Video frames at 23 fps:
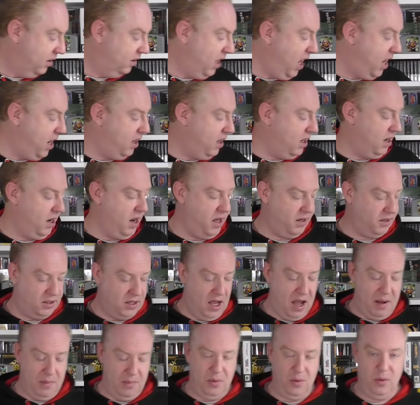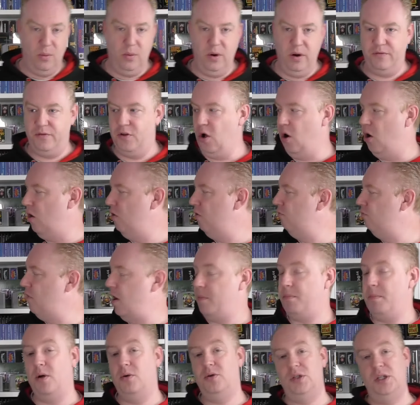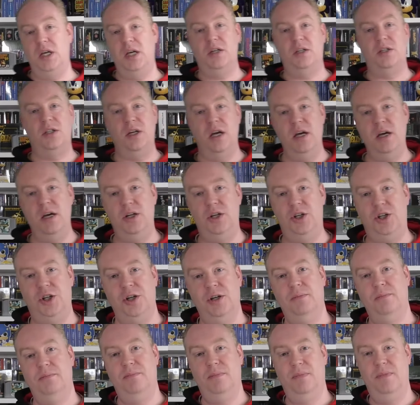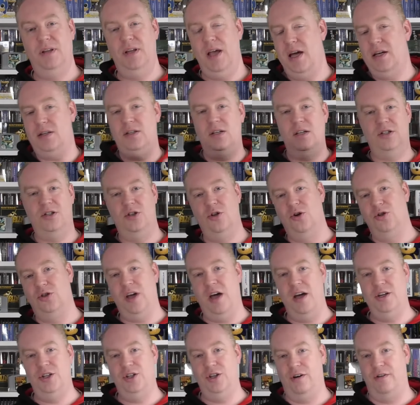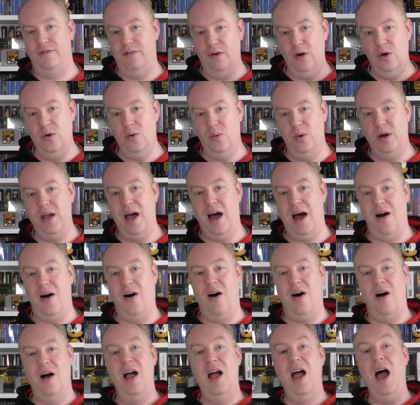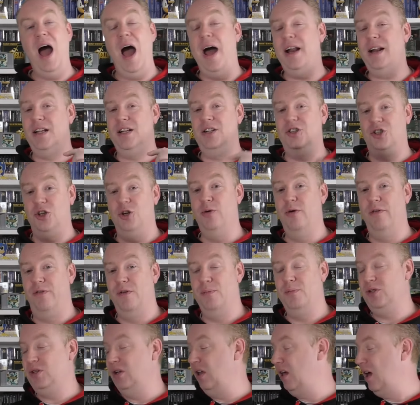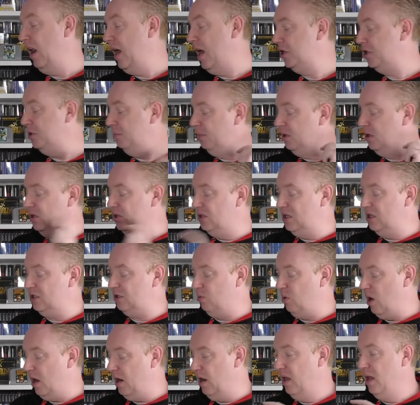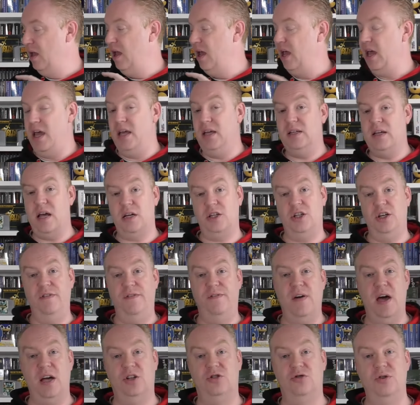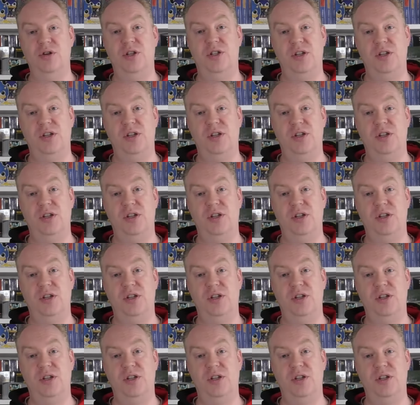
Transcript: Then next up we've got Rainbow Six Siege. Yes, it's not Deja Vu. We are adding 2 of them to the collection because this one is actually factory